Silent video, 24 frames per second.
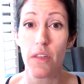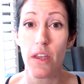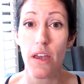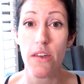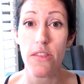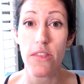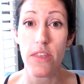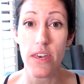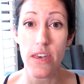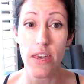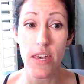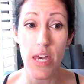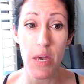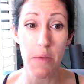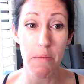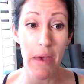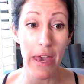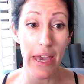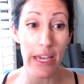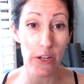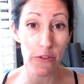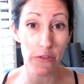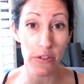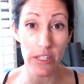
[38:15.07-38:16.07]
the
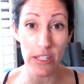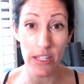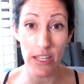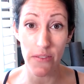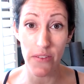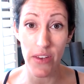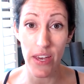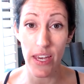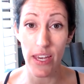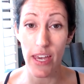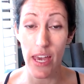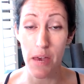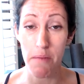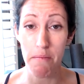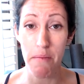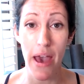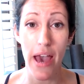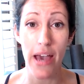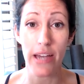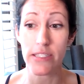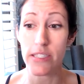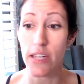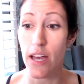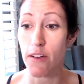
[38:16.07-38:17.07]
pain relieving
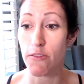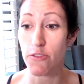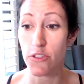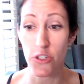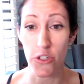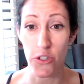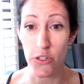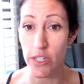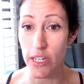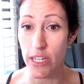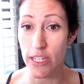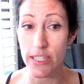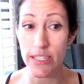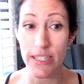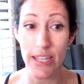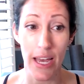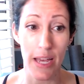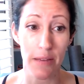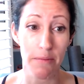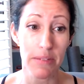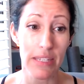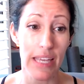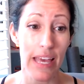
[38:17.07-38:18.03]
impact of certain enzymes,